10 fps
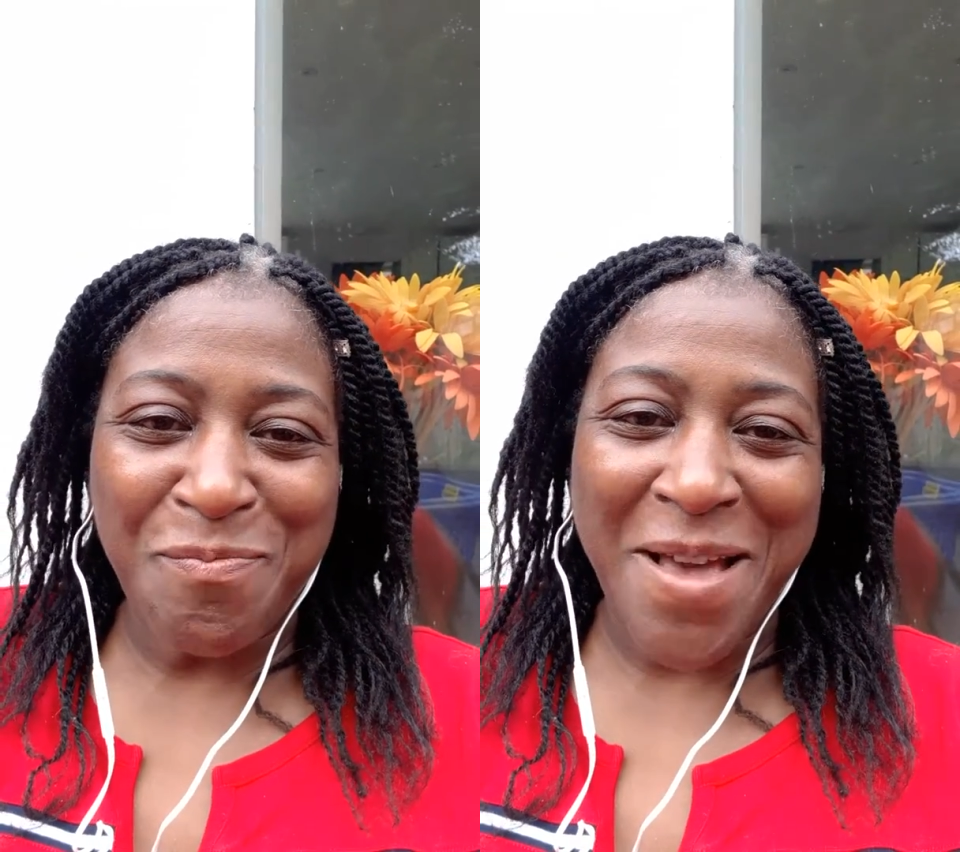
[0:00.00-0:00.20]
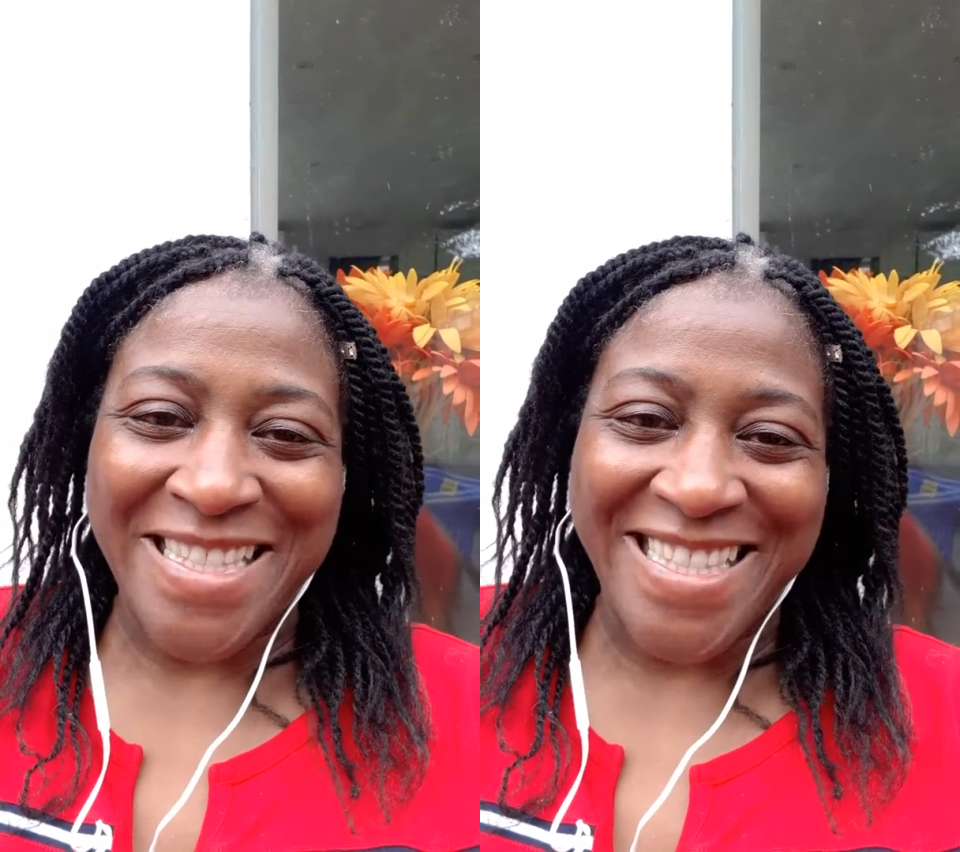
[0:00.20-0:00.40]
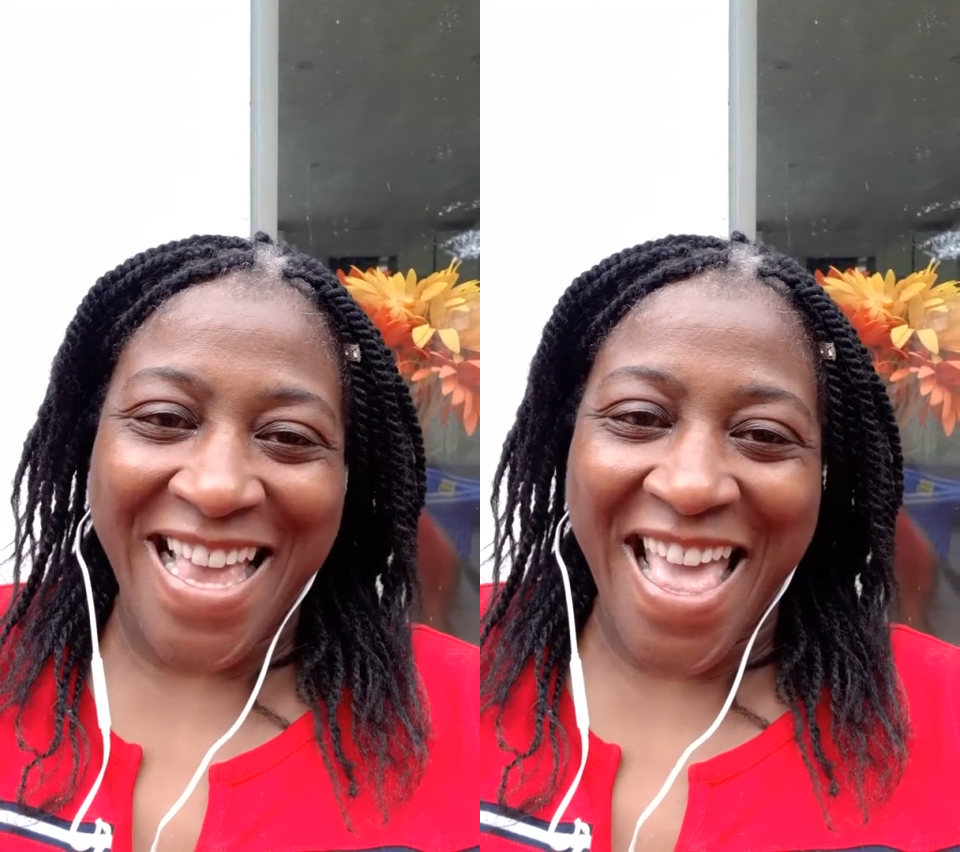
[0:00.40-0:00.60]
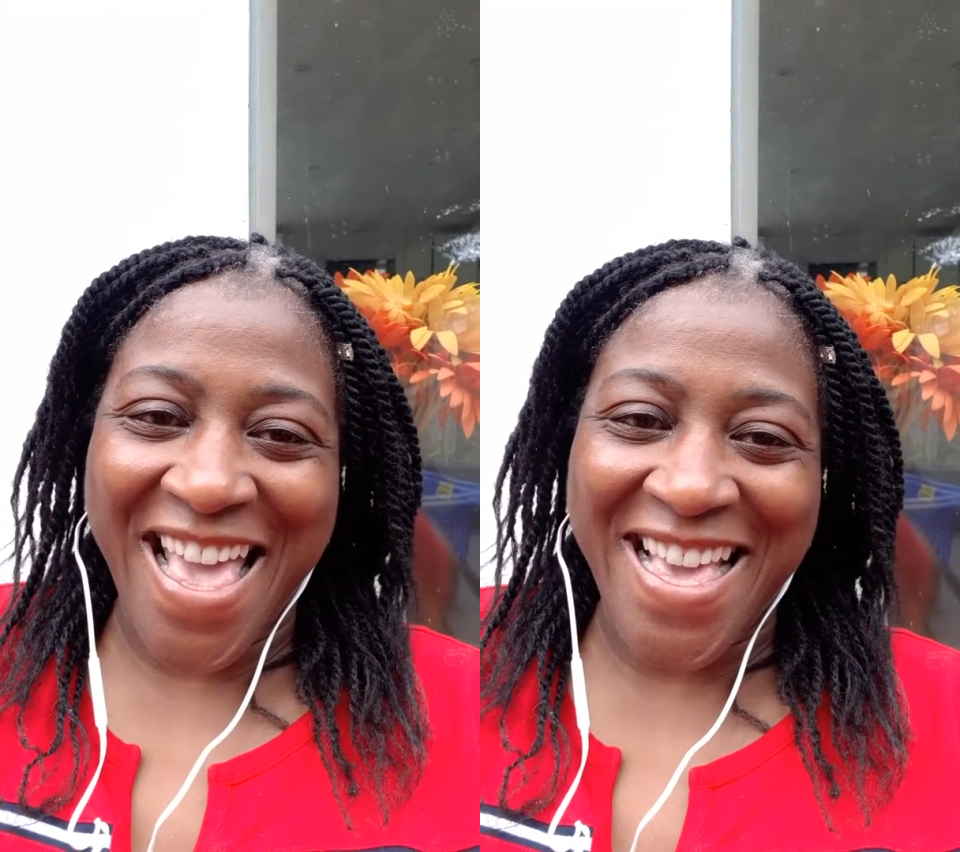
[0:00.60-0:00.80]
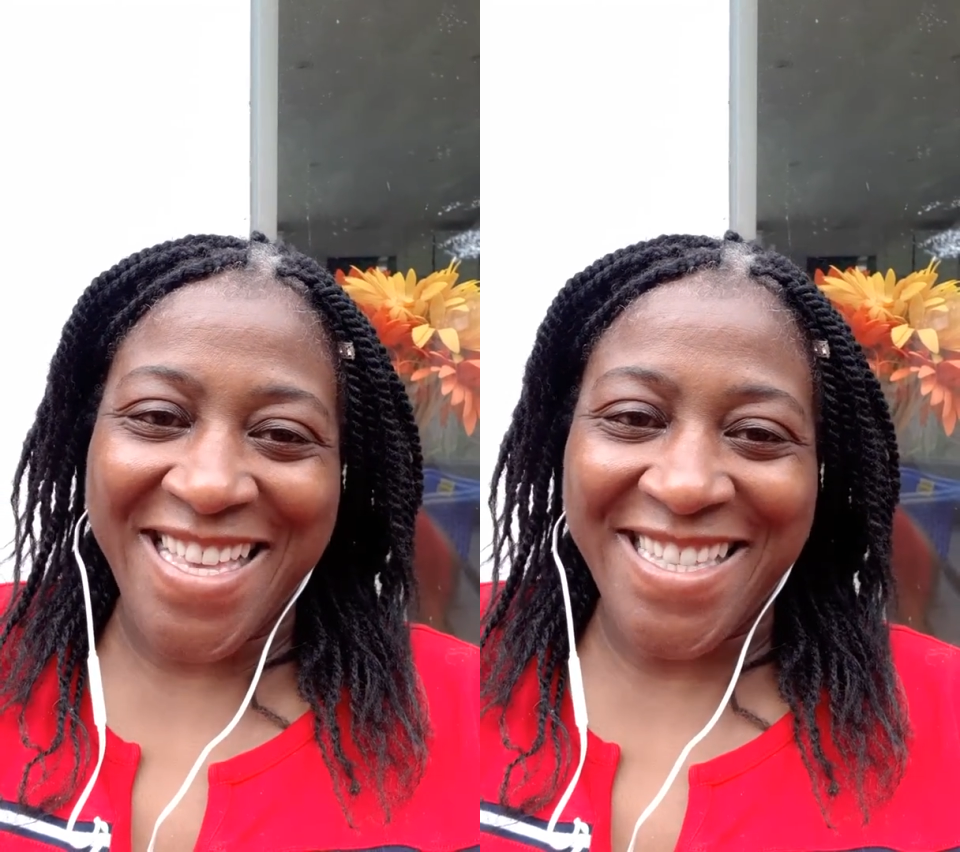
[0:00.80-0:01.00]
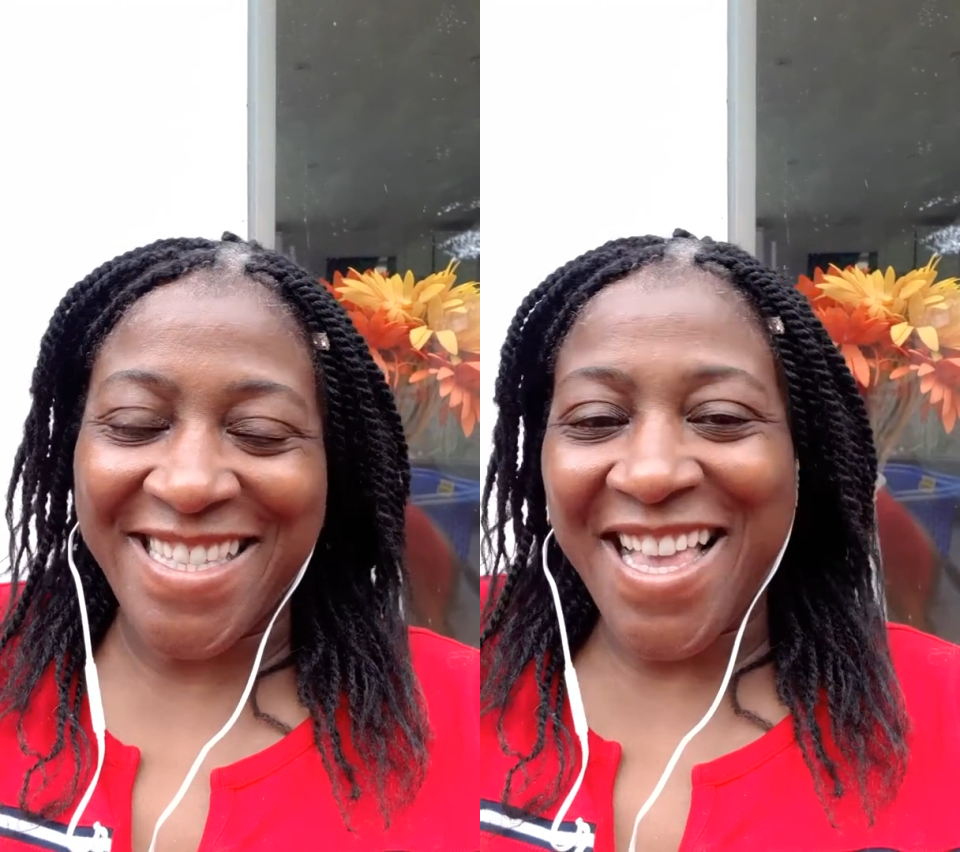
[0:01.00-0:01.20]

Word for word: Mondays.